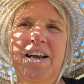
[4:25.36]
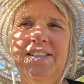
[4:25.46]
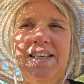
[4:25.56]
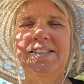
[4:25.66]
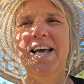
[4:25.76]

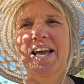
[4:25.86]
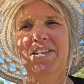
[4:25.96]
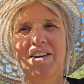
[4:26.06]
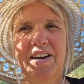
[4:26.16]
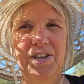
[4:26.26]
as I
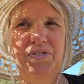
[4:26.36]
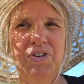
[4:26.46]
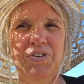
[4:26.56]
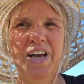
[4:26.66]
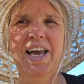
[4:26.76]
say the last
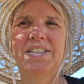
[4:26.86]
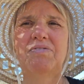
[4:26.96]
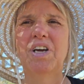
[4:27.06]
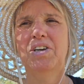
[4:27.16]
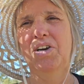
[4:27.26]
few days
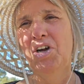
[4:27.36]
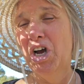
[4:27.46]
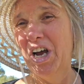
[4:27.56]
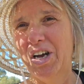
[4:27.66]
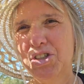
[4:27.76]
I've done
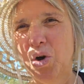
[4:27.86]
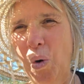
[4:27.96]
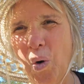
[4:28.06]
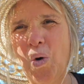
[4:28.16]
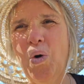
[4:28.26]
a
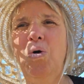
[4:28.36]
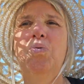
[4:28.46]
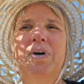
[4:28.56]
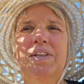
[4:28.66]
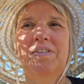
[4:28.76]
tour
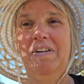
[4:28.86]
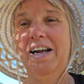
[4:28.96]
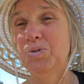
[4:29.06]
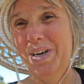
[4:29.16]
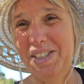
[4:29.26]
with
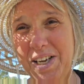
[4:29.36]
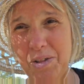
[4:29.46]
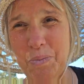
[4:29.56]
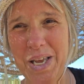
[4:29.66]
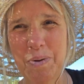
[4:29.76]
20
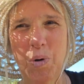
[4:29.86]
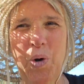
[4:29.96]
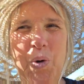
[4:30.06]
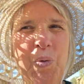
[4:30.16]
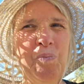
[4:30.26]
other
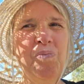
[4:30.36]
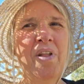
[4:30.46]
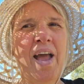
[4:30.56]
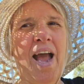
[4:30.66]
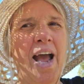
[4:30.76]
people
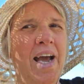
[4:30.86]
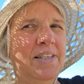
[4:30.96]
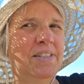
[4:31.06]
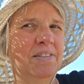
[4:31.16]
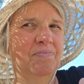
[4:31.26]

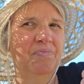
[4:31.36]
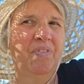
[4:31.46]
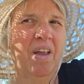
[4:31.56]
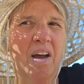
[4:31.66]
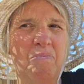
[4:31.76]
and
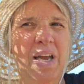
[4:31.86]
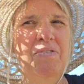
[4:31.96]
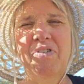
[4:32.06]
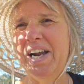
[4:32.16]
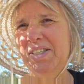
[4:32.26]
I've
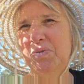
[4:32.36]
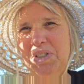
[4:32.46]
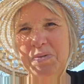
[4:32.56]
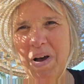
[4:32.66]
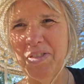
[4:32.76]
made friends
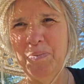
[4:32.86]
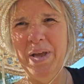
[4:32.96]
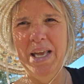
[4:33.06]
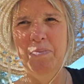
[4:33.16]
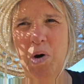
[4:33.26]
with some other
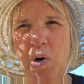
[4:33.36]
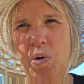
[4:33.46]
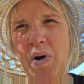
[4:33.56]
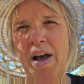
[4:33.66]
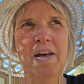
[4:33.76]

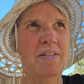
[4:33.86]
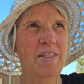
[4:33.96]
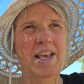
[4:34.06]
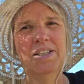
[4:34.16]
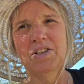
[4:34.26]
people
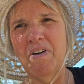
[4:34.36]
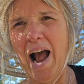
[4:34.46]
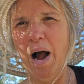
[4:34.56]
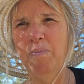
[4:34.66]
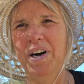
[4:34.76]
things have
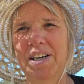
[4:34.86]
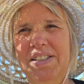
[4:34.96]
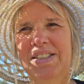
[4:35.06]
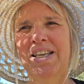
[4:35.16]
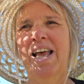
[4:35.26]

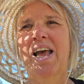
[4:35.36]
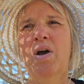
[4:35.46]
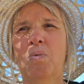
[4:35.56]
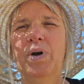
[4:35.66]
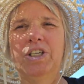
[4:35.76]
happened
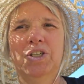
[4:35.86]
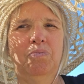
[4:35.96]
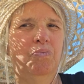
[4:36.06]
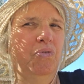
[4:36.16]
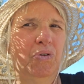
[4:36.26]

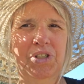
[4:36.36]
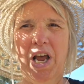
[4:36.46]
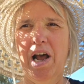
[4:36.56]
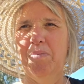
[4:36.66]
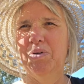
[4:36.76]
which
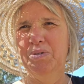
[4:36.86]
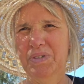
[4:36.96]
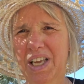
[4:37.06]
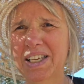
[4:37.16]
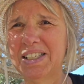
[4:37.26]
brought up
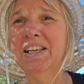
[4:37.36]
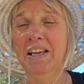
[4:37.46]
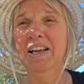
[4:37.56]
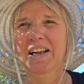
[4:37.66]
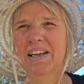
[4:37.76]
all this
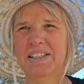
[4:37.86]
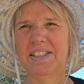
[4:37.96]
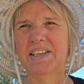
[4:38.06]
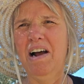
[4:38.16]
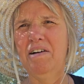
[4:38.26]

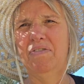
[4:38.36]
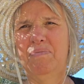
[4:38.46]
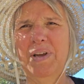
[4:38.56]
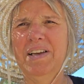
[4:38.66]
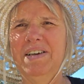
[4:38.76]
stuff
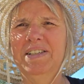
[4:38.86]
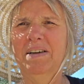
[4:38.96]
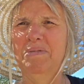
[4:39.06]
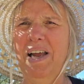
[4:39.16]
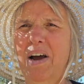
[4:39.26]
because
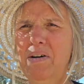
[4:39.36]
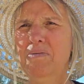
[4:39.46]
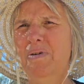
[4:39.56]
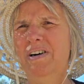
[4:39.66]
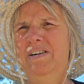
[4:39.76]
I'm like, oh,